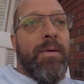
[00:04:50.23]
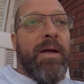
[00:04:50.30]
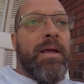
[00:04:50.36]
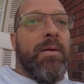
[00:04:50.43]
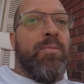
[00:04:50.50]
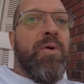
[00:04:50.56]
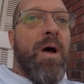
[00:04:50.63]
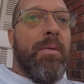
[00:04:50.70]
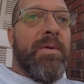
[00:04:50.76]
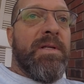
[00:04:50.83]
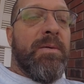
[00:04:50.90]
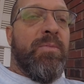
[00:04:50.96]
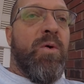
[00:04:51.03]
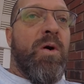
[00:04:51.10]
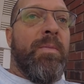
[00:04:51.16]
I could probably
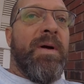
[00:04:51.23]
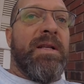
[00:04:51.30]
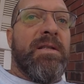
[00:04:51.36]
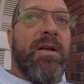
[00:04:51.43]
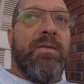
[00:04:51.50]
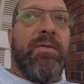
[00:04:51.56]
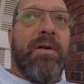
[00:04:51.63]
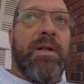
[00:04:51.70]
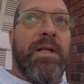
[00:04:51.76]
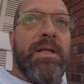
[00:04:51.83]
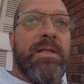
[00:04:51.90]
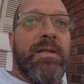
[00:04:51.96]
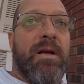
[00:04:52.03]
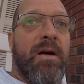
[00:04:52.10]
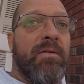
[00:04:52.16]
support myself on this
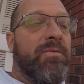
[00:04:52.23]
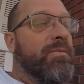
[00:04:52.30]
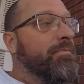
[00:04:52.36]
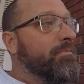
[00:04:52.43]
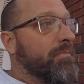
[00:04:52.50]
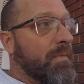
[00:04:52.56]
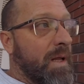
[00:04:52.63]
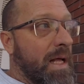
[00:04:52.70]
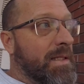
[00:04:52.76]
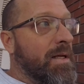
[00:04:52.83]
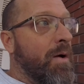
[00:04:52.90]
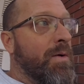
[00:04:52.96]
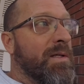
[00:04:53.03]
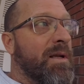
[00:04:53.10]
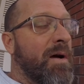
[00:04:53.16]
stuff. That's
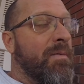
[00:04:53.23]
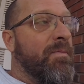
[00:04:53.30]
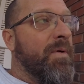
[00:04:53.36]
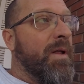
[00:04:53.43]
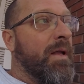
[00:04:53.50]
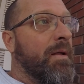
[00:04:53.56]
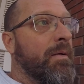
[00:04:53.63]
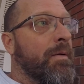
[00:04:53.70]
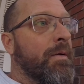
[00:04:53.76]
always comforting.